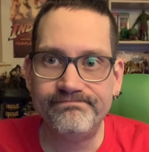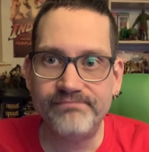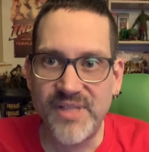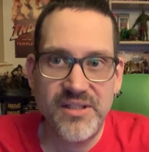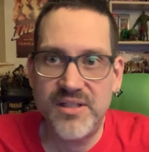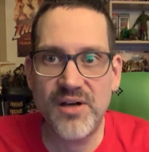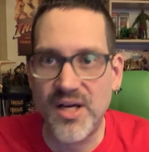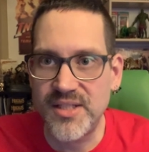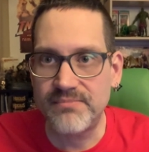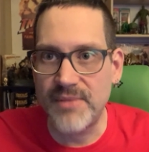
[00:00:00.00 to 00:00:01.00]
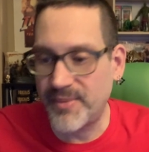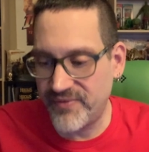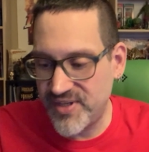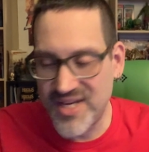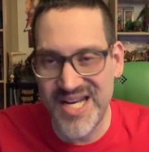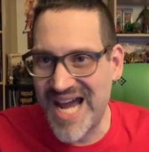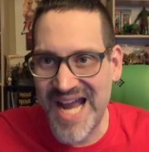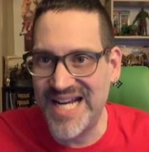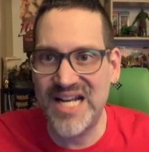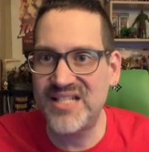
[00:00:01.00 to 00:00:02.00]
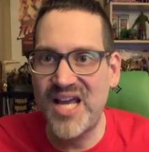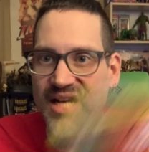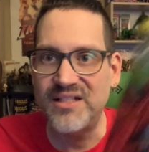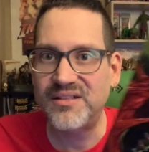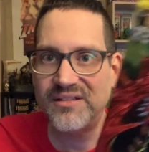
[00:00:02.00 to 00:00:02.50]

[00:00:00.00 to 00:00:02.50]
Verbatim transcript: This is awesome. I'm giving this a nine out of ten.